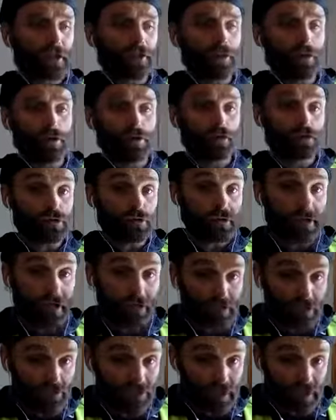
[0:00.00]

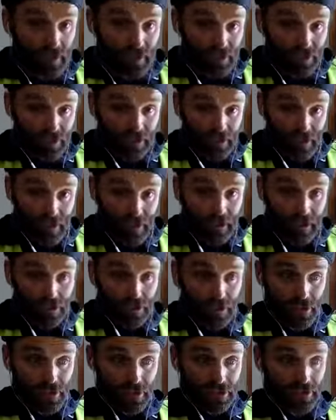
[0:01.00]
100,000 people sitting in a
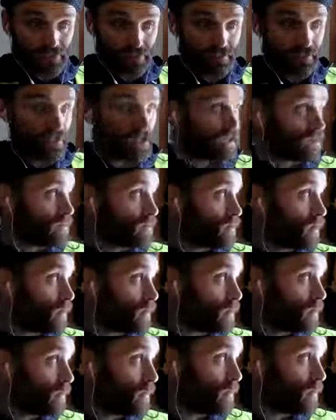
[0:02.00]
church think,
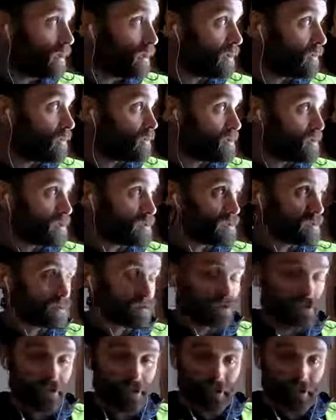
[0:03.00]
talking about they know Jesus.